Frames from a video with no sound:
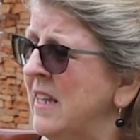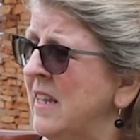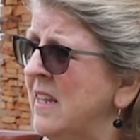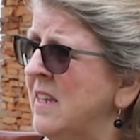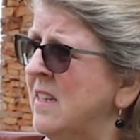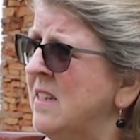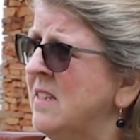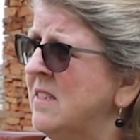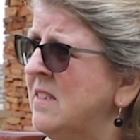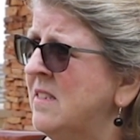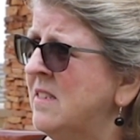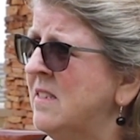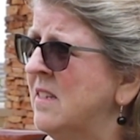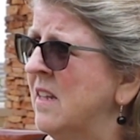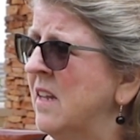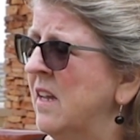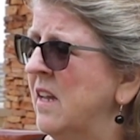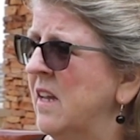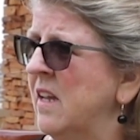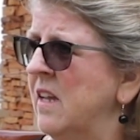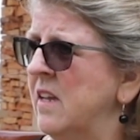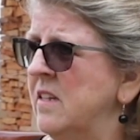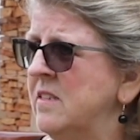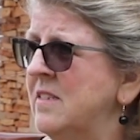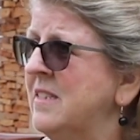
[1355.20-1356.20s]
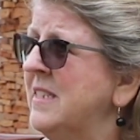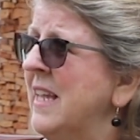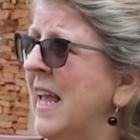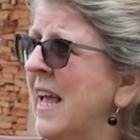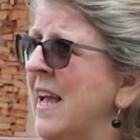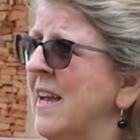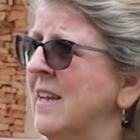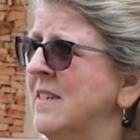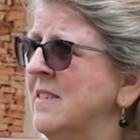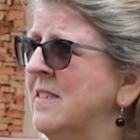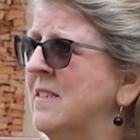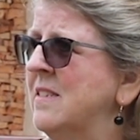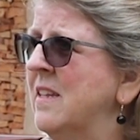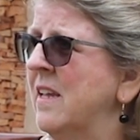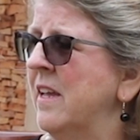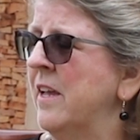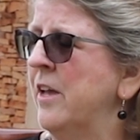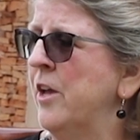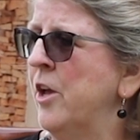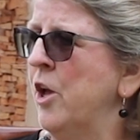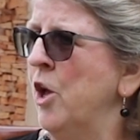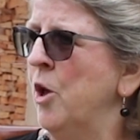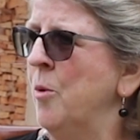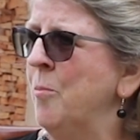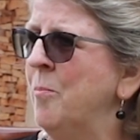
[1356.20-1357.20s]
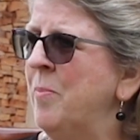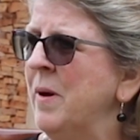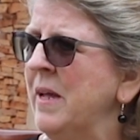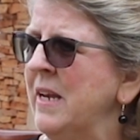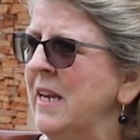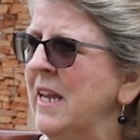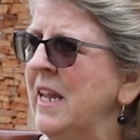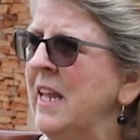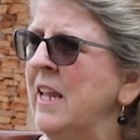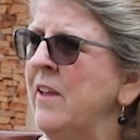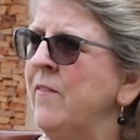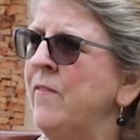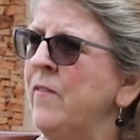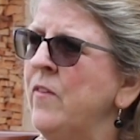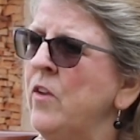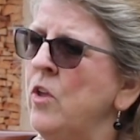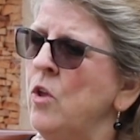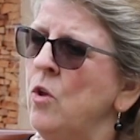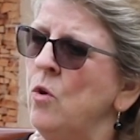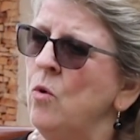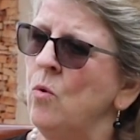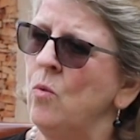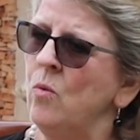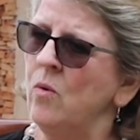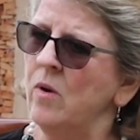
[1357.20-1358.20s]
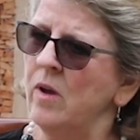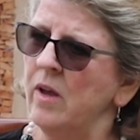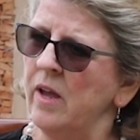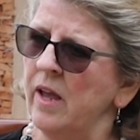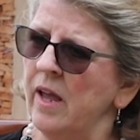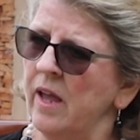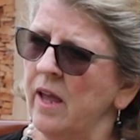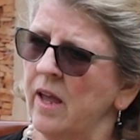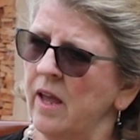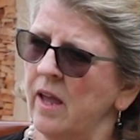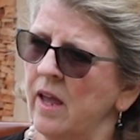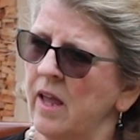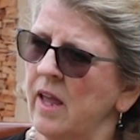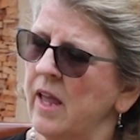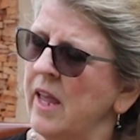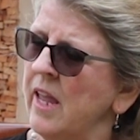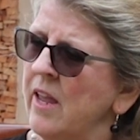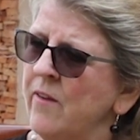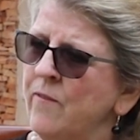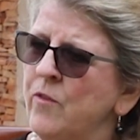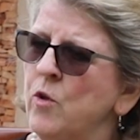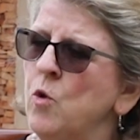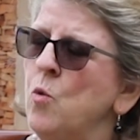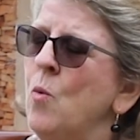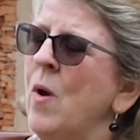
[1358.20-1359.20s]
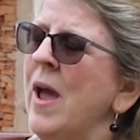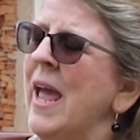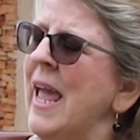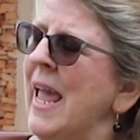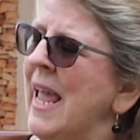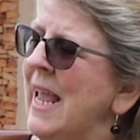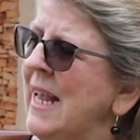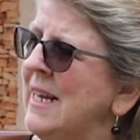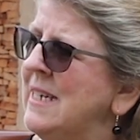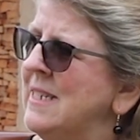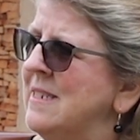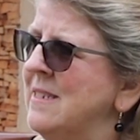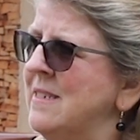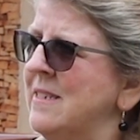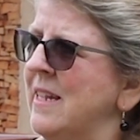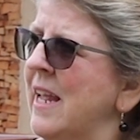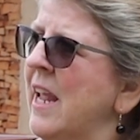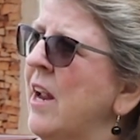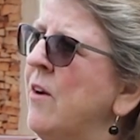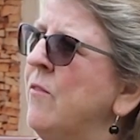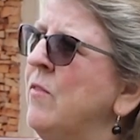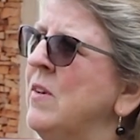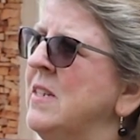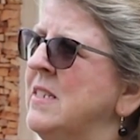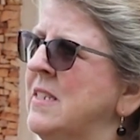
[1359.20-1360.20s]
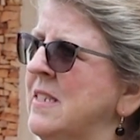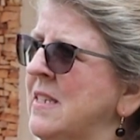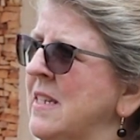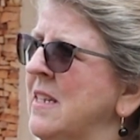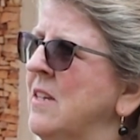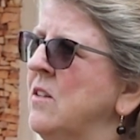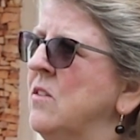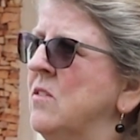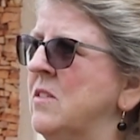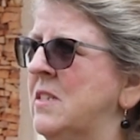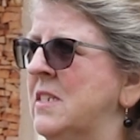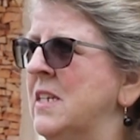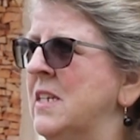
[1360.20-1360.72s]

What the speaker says: is sex. But if you hate it every single